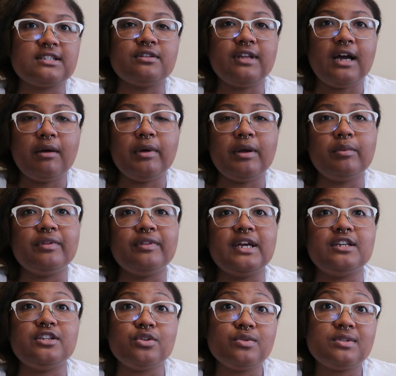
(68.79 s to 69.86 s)
So that way when they
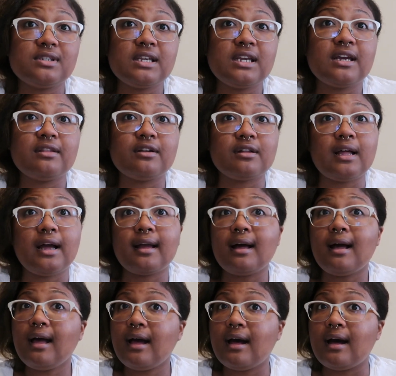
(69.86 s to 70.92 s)
do see it, they're like,
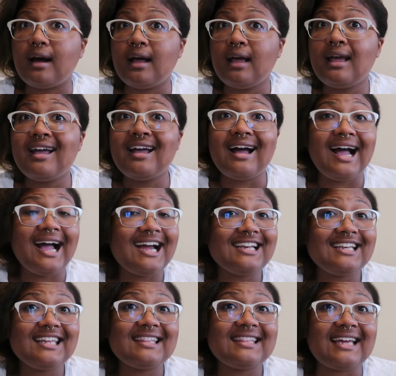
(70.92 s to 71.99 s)
I
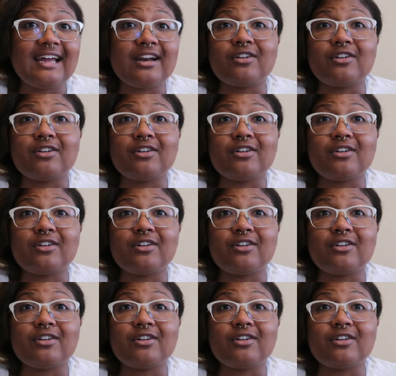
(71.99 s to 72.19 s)
need that.